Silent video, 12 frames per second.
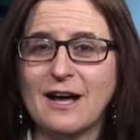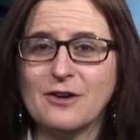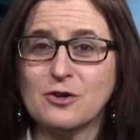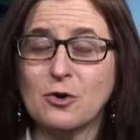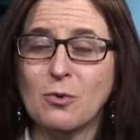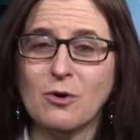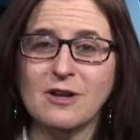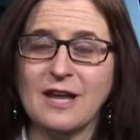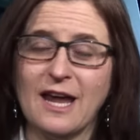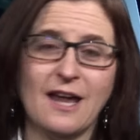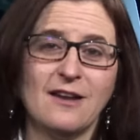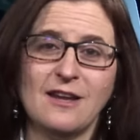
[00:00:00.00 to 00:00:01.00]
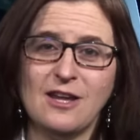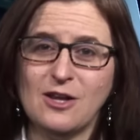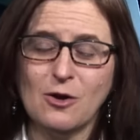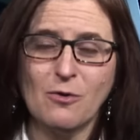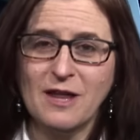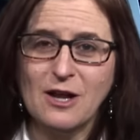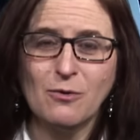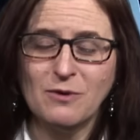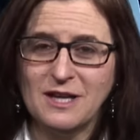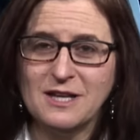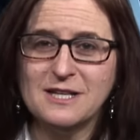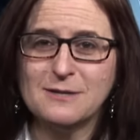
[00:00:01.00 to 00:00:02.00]
allowed to coordinate, and, you know, they don't
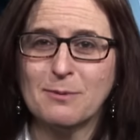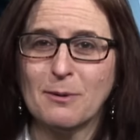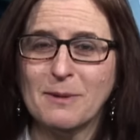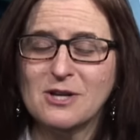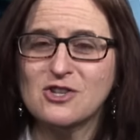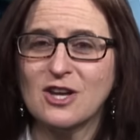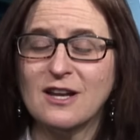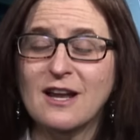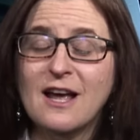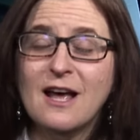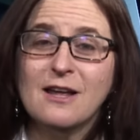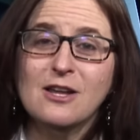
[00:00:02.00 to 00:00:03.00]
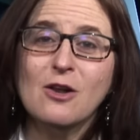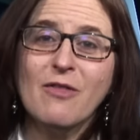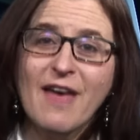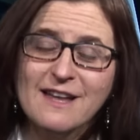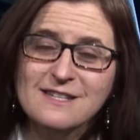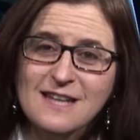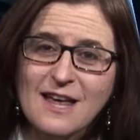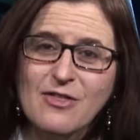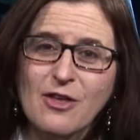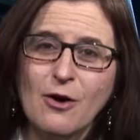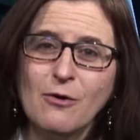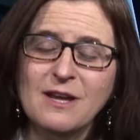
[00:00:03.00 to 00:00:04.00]
need his permission. You know, that said,
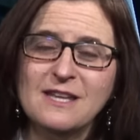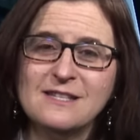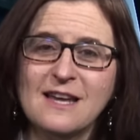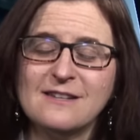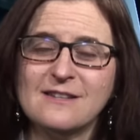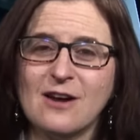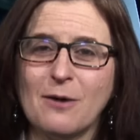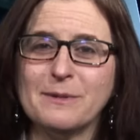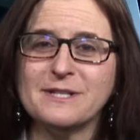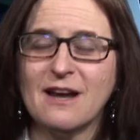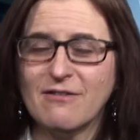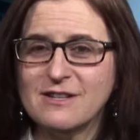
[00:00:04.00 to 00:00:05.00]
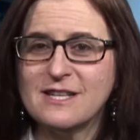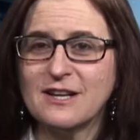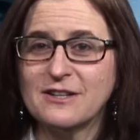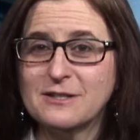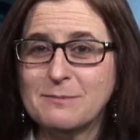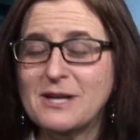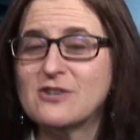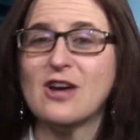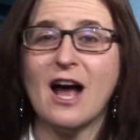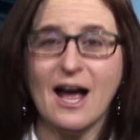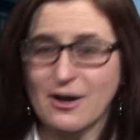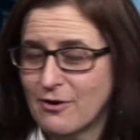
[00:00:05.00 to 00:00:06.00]
though, he says in almost every single speech,
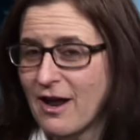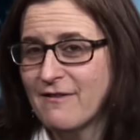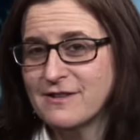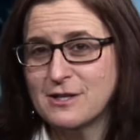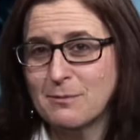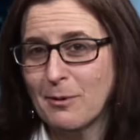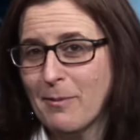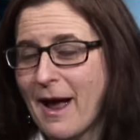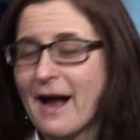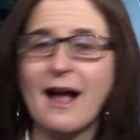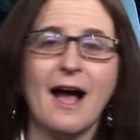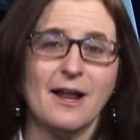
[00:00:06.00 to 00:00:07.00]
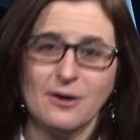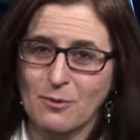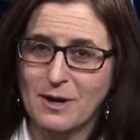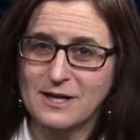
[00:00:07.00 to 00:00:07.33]
I don't don't have a super PAC. I don't